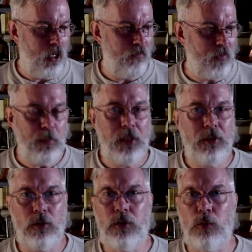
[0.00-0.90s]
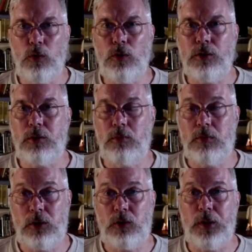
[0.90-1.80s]
they made the rules
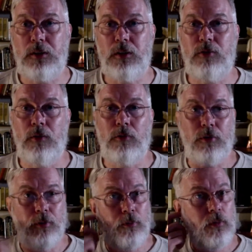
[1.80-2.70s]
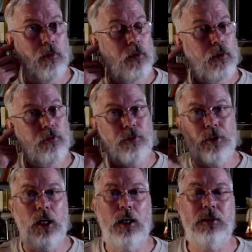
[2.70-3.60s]
stricter for
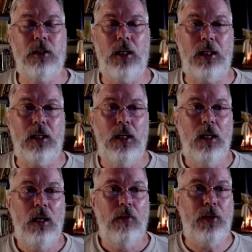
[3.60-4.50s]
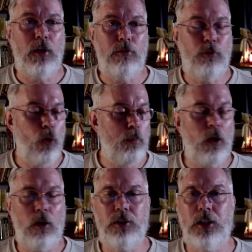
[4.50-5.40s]
nuns. Like, there are 4
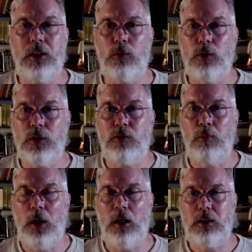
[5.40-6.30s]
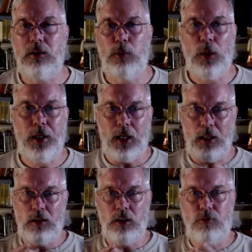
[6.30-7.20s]
parajika rules for monks. If you break any
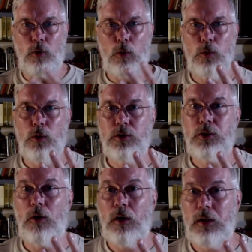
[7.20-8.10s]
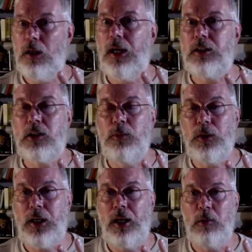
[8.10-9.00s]
of these 4 rules, you're
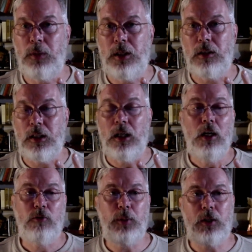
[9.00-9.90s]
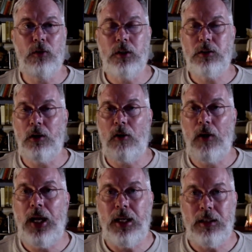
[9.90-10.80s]
excommunicated immediately. For bhikkhunis, there are
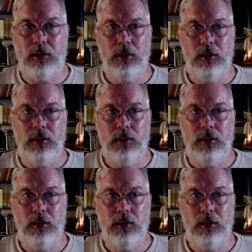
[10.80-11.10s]
8.